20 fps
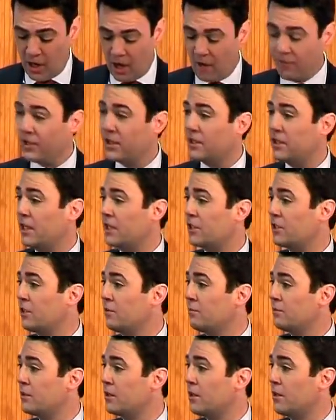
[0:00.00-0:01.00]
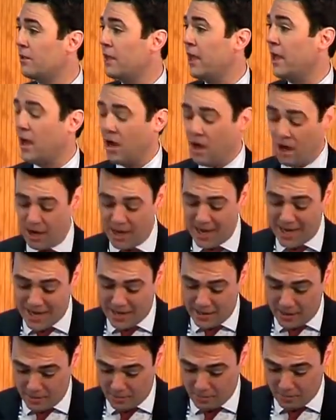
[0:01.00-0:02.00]
of the systems they are
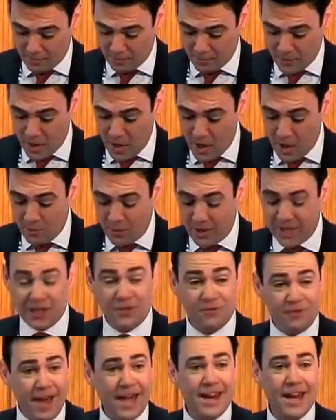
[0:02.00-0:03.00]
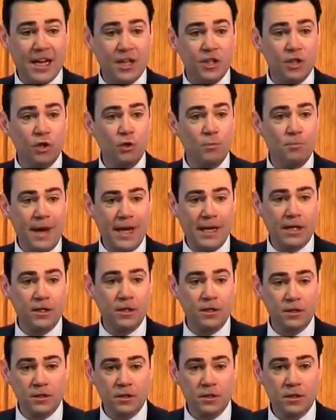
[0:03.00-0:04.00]
in, but it's financial
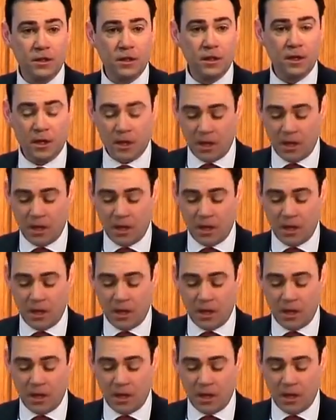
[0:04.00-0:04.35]
madness,